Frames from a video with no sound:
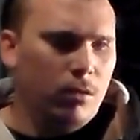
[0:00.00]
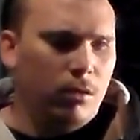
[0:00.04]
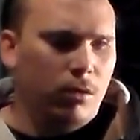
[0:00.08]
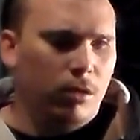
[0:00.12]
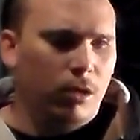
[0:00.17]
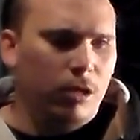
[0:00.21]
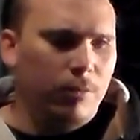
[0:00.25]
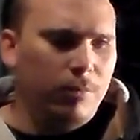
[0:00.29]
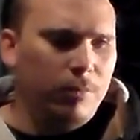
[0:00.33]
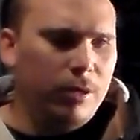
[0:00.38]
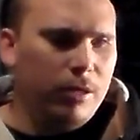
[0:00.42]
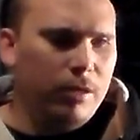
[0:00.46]
A
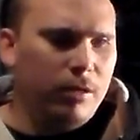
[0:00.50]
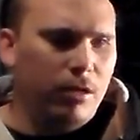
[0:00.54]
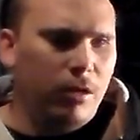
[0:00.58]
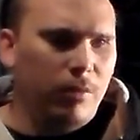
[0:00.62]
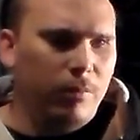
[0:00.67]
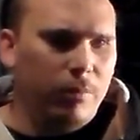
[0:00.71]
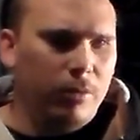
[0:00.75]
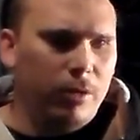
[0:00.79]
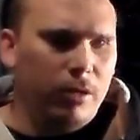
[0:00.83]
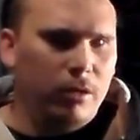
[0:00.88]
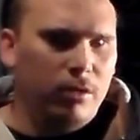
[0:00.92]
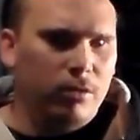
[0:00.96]
lot of big
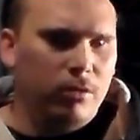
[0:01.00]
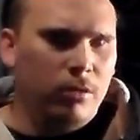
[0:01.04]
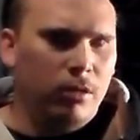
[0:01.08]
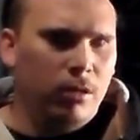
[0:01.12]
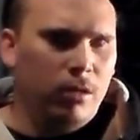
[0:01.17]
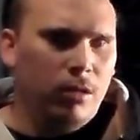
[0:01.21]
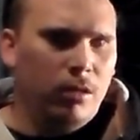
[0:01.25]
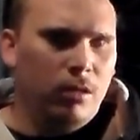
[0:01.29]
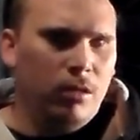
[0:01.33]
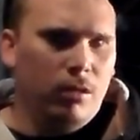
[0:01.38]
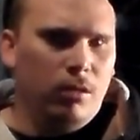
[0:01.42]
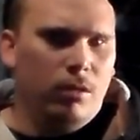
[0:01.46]
companies
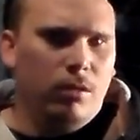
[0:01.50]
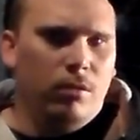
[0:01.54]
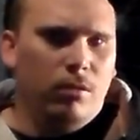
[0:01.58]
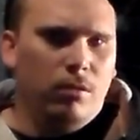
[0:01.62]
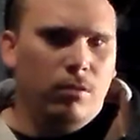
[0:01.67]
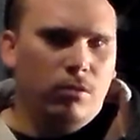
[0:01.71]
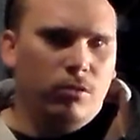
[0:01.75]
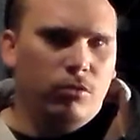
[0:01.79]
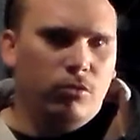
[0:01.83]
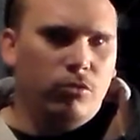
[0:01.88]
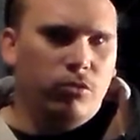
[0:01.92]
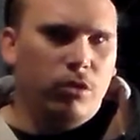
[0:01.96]

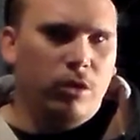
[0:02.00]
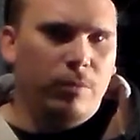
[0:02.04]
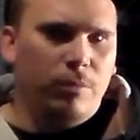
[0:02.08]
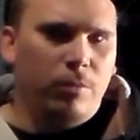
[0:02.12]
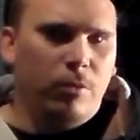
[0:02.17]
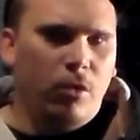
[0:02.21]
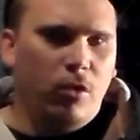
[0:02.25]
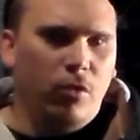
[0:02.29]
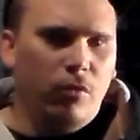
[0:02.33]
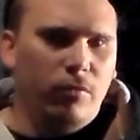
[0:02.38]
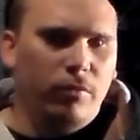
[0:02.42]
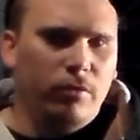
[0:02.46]
trip
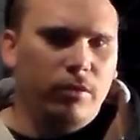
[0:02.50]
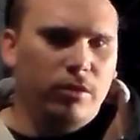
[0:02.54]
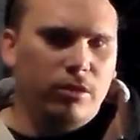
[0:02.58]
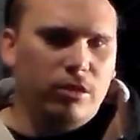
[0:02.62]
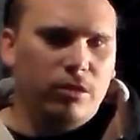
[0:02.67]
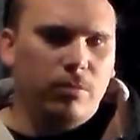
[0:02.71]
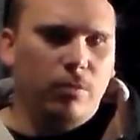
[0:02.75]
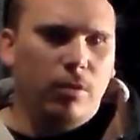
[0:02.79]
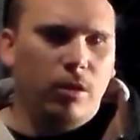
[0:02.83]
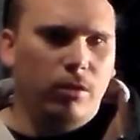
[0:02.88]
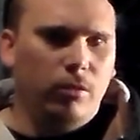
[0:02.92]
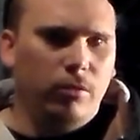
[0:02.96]
over these
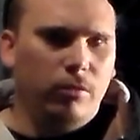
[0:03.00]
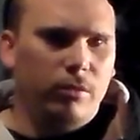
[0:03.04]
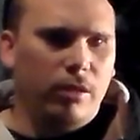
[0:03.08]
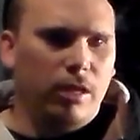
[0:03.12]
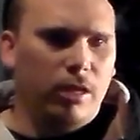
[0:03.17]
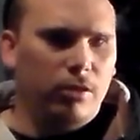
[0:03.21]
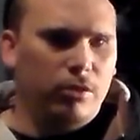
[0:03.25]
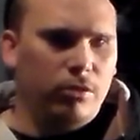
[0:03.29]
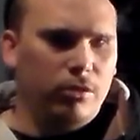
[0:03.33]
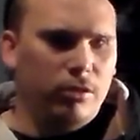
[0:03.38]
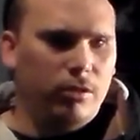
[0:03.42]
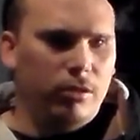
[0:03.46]
small
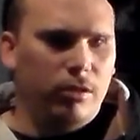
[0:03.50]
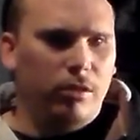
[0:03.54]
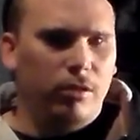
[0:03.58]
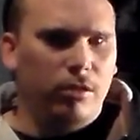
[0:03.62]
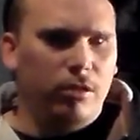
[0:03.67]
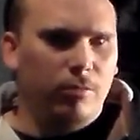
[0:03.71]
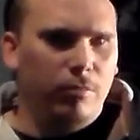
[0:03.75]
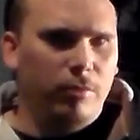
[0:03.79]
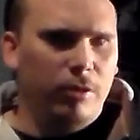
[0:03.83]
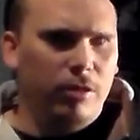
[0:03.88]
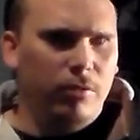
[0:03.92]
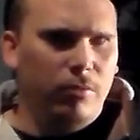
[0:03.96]
locations to get
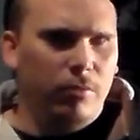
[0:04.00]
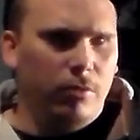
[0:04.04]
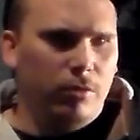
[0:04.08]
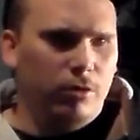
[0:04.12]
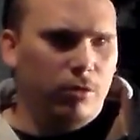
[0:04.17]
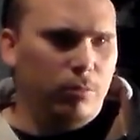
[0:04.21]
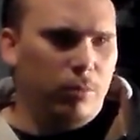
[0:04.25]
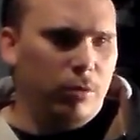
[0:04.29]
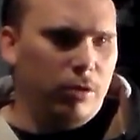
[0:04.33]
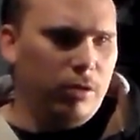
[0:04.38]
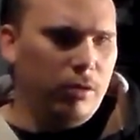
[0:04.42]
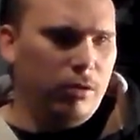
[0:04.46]
the big
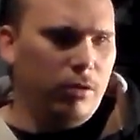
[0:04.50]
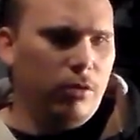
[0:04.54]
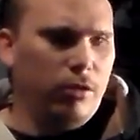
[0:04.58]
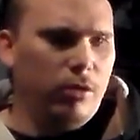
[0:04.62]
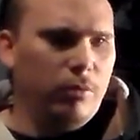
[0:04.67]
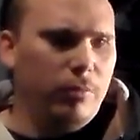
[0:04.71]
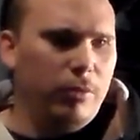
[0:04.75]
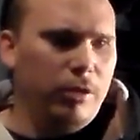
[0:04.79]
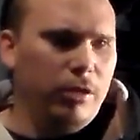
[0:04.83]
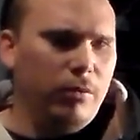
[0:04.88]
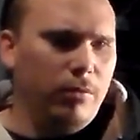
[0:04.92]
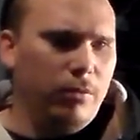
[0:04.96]
ones, but you know,
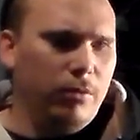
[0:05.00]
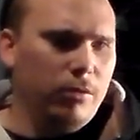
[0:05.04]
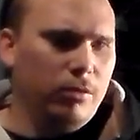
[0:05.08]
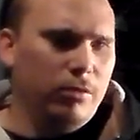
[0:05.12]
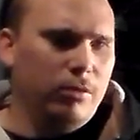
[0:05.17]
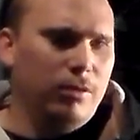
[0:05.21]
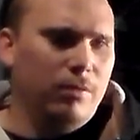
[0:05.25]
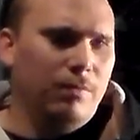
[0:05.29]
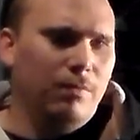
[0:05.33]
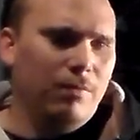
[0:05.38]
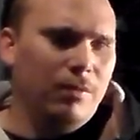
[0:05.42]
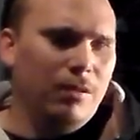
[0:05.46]
the big
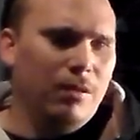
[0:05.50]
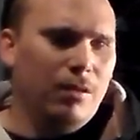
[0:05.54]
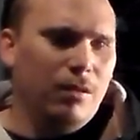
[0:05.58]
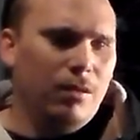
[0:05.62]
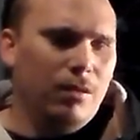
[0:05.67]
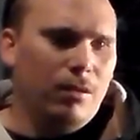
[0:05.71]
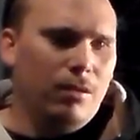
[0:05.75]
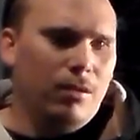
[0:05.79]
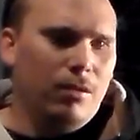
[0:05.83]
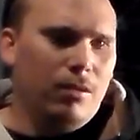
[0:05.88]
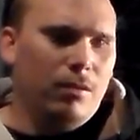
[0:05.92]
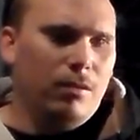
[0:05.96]
ones,
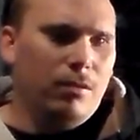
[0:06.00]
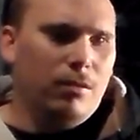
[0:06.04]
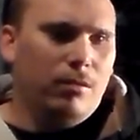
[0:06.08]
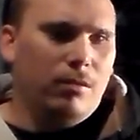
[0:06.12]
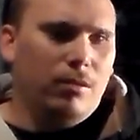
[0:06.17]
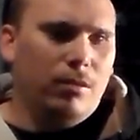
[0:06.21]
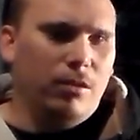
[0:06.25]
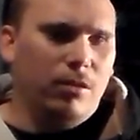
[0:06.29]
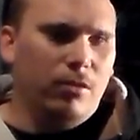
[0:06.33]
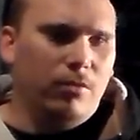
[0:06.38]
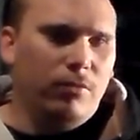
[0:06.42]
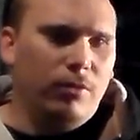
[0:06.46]

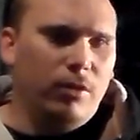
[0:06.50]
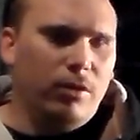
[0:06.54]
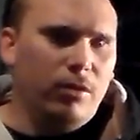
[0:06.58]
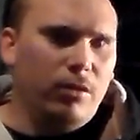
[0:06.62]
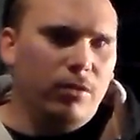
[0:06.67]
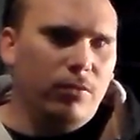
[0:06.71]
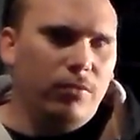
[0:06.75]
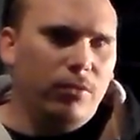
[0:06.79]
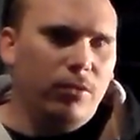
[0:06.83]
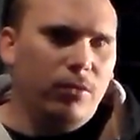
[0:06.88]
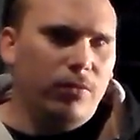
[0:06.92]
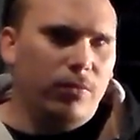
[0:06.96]
they're
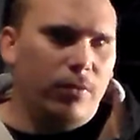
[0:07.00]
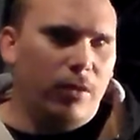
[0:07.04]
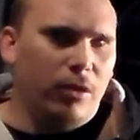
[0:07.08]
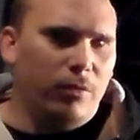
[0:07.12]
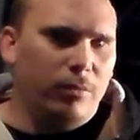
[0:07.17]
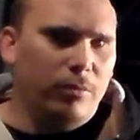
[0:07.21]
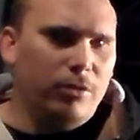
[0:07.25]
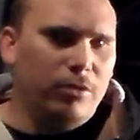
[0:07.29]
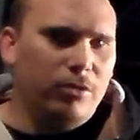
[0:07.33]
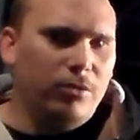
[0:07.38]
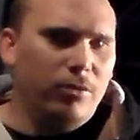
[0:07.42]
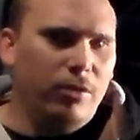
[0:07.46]
very few far
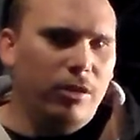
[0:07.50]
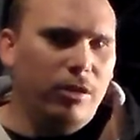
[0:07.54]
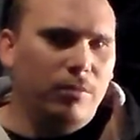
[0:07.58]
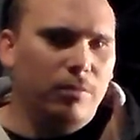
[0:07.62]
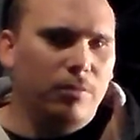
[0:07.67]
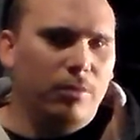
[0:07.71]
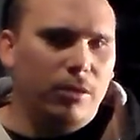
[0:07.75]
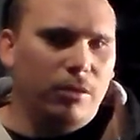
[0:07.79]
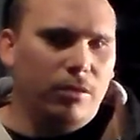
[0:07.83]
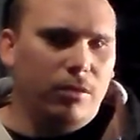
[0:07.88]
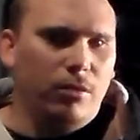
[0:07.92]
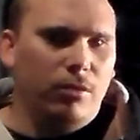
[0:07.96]
in between.
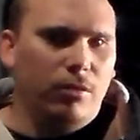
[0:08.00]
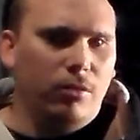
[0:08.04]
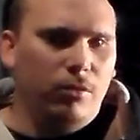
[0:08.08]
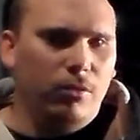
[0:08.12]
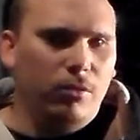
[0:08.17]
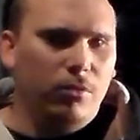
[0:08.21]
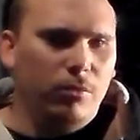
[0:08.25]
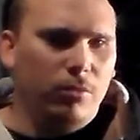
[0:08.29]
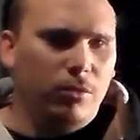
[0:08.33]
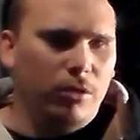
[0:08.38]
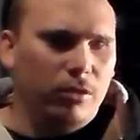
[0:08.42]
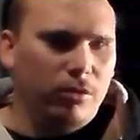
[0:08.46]
But the
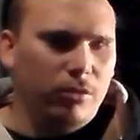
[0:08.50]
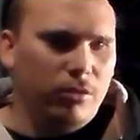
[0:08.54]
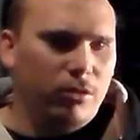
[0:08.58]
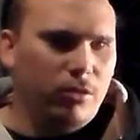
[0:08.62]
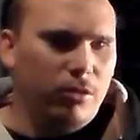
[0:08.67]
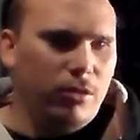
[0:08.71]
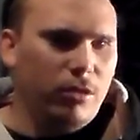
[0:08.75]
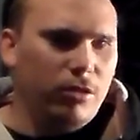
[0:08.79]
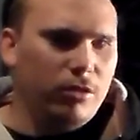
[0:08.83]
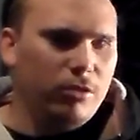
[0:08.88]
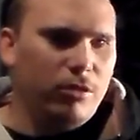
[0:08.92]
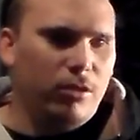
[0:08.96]
little ones,
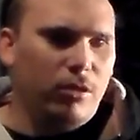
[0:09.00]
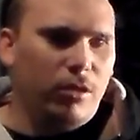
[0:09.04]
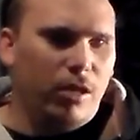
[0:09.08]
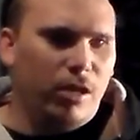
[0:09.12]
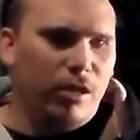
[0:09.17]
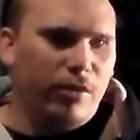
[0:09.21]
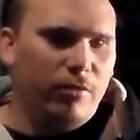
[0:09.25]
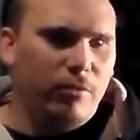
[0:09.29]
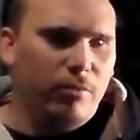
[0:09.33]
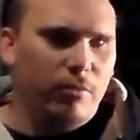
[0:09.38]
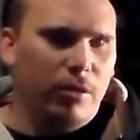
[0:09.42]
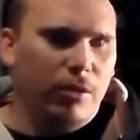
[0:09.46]
there's a
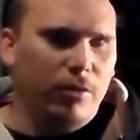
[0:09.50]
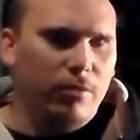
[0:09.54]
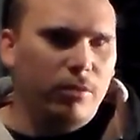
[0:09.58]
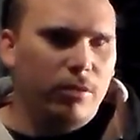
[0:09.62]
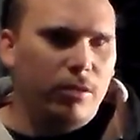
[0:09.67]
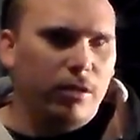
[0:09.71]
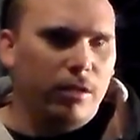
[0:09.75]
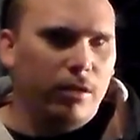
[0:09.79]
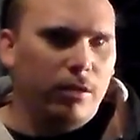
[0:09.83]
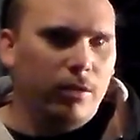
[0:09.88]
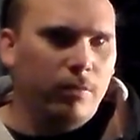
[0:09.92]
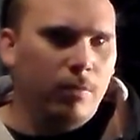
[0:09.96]
lot of them out
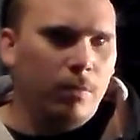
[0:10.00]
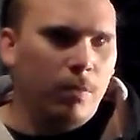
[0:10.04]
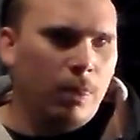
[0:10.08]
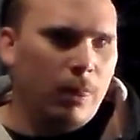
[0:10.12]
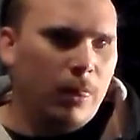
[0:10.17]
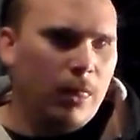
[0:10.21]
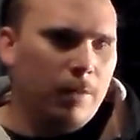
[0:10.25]
there,